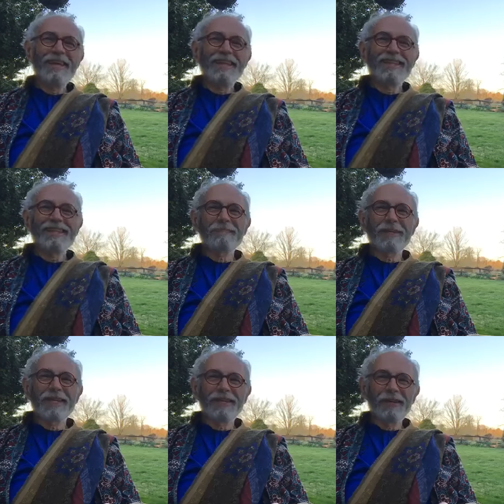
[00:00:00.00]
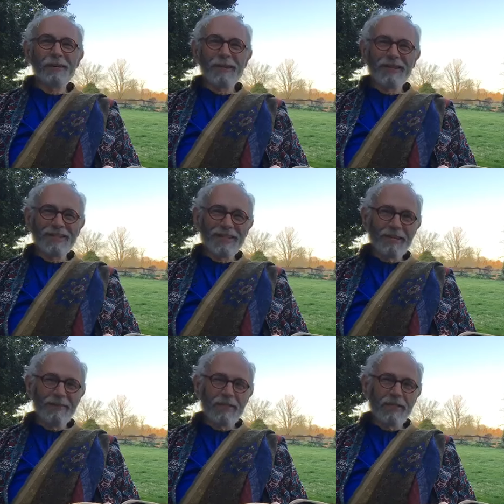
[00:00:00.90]
this being at home all the time
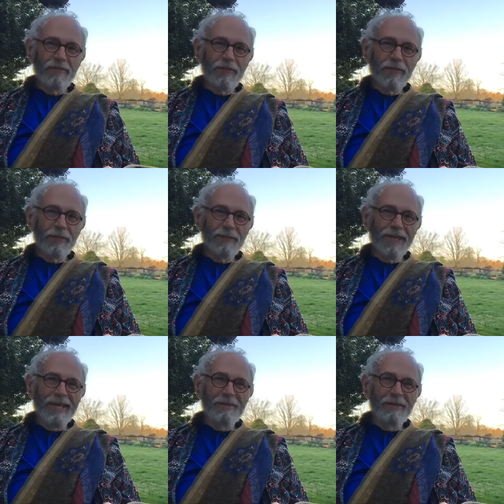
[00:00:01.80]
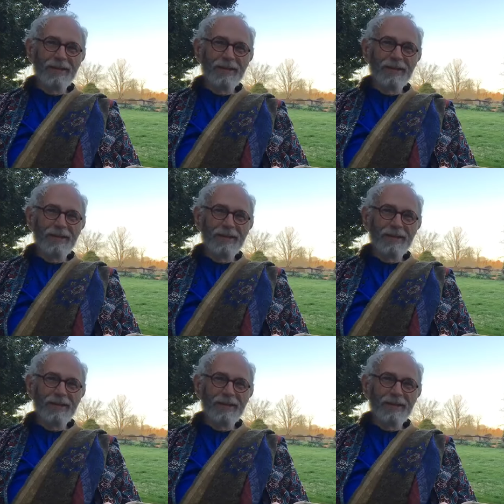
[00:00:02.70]
is confusing me. Anyway,